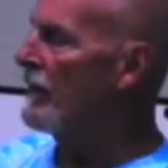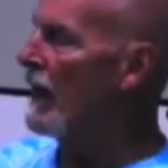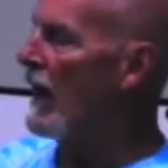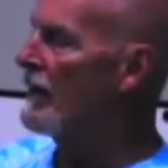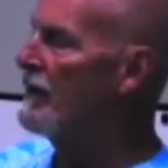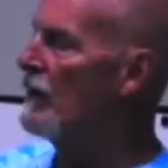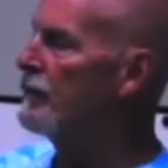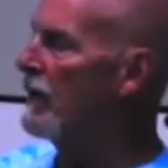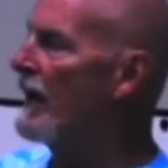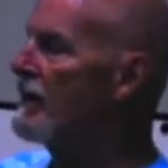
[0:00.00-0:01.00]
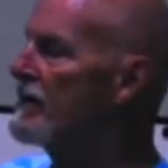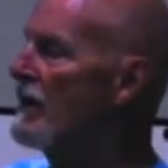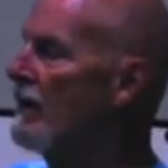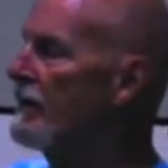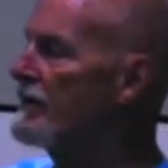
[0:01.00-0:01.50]
how you apply
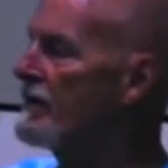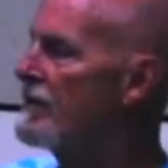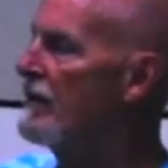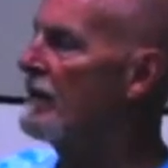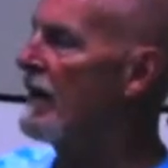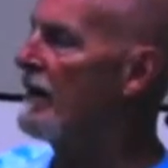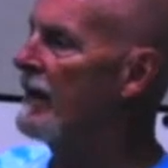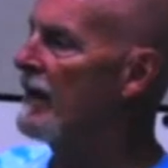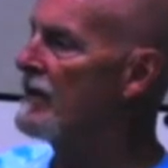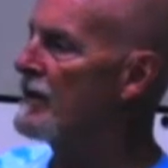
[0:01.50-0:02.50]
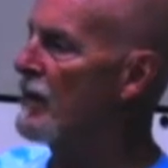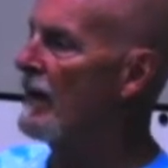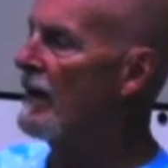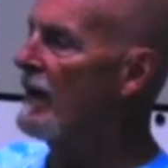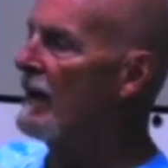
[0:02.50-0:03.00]
yourself as a student, I think, is what
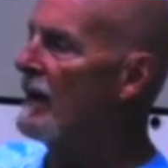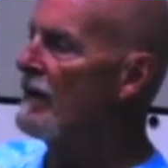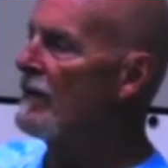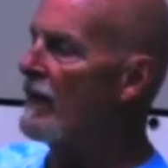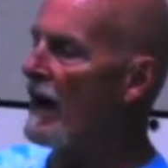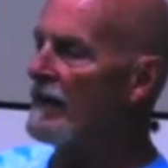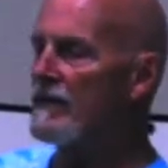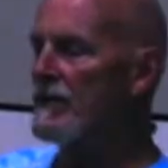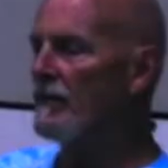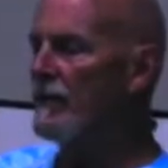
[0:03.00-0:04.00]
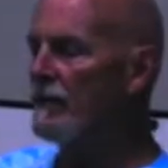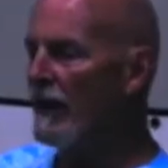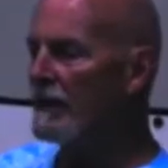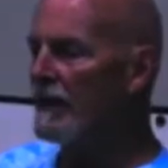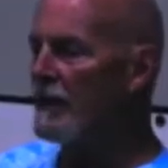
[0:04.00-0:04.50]
you find yourself
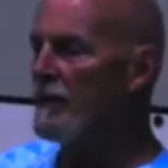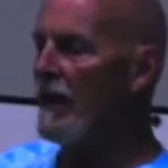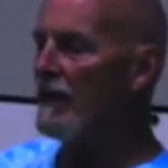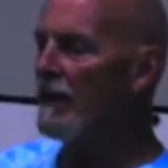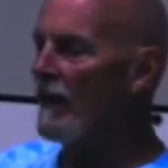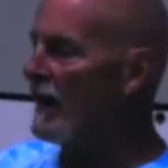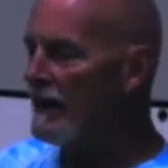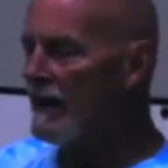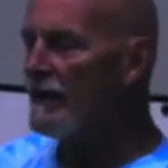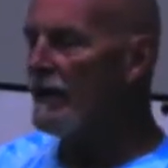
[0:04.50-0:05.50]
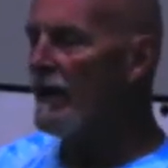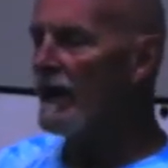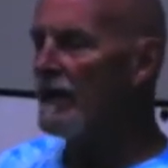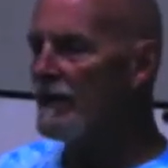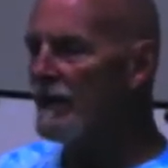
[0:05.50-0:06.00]
reflecting upon and going, I never know I
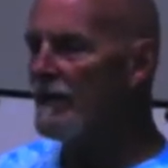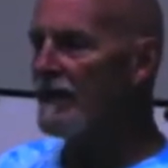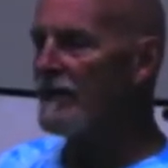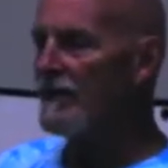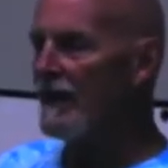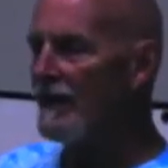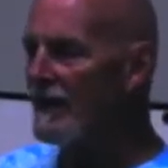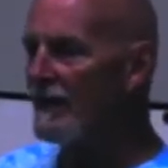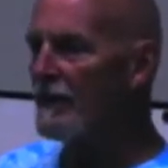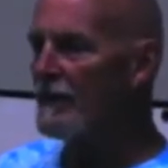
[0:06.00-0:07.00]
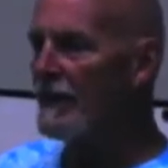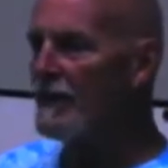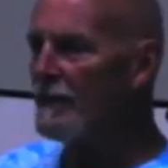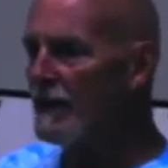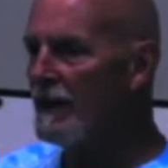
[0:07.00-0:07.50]
could do this. I never really
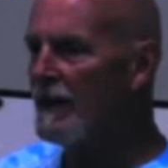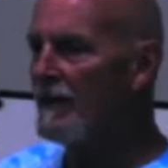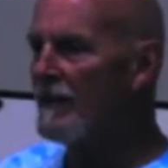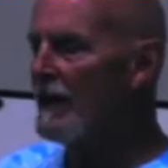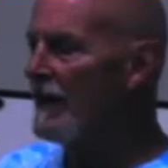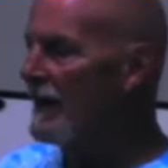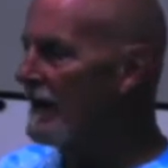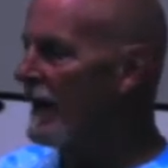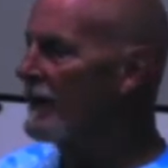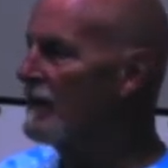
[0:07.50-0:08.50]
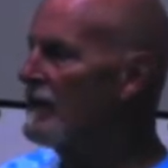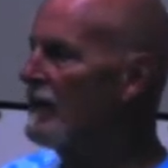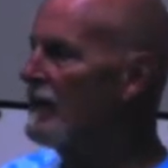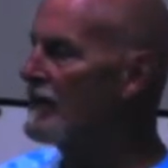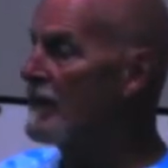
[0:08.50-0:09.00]
believed that I could
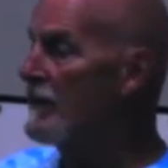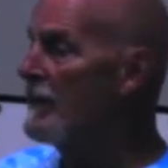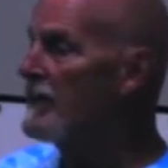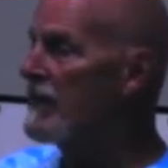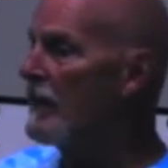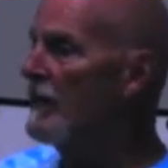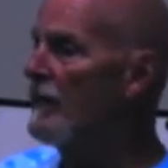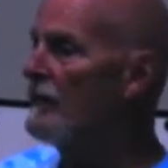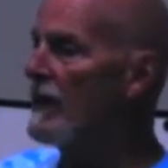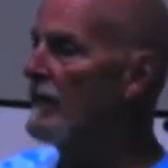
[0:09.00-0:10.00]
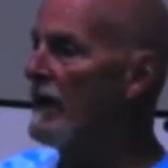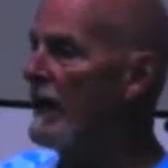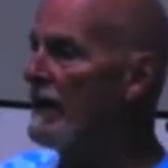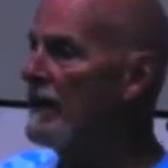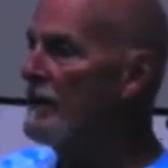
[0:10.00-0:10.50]
do this. And maybe some of you have never
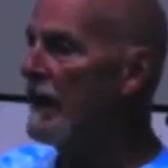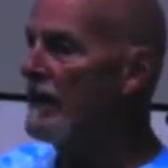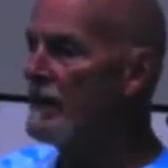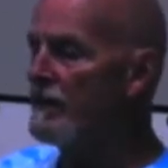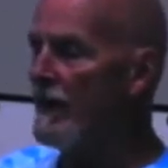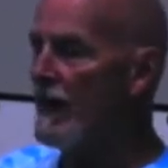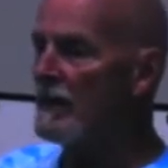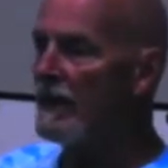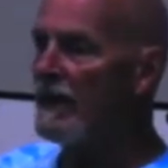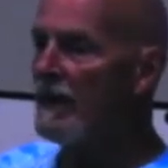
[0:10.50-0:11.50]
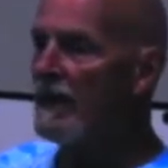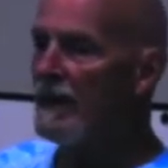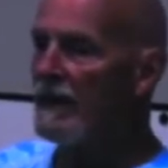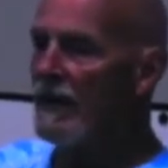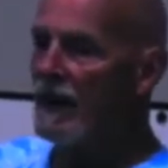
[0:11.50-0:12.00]
had anybody in your family
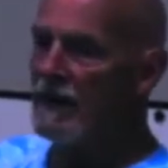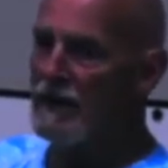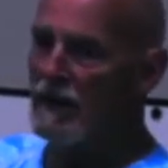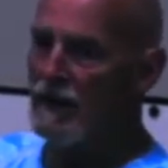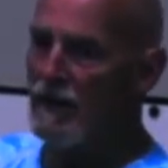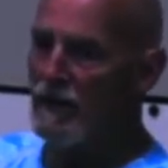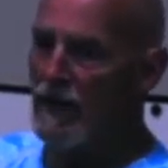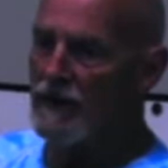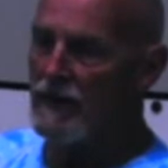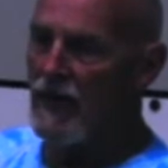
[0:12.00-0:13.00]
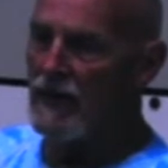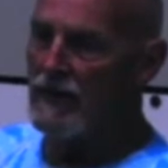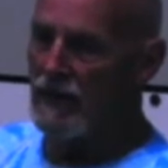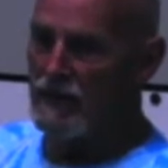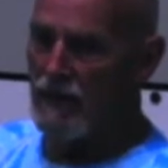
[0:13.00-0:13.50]
that continued your education
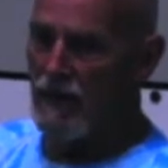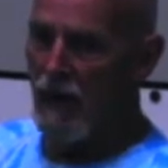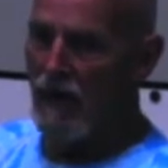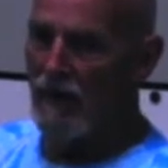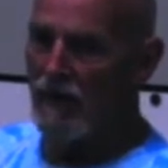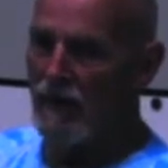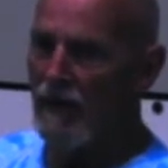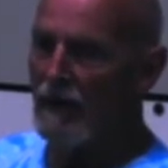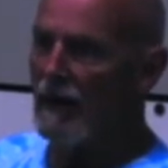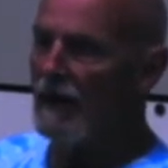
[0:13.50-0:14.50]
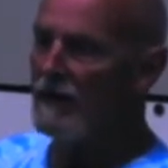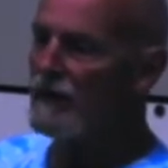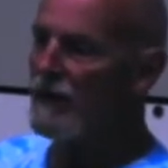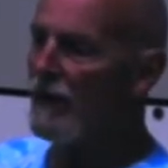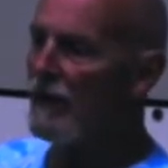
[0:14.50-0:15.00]
as you are. And
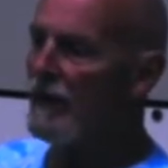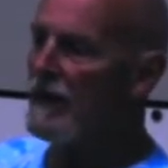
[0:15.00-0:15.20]
so